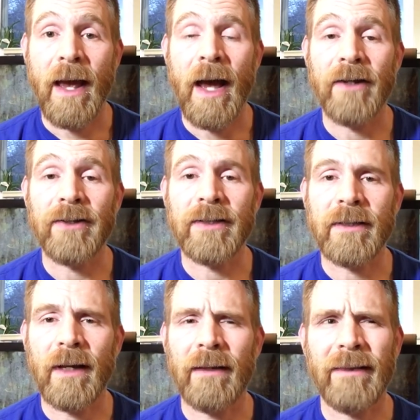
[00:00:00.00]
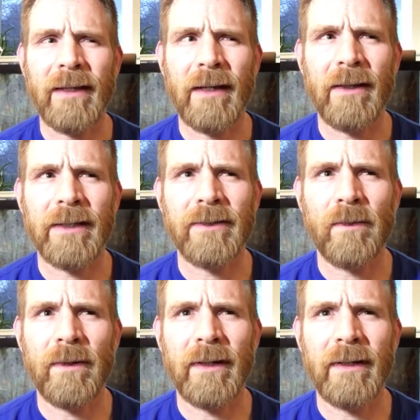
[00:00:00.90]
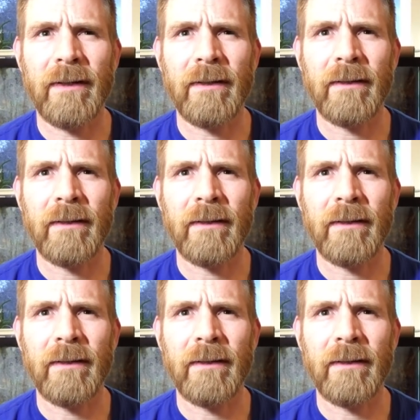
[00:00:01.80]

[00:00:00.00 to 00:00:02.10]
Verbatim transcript: I just, I think I lost one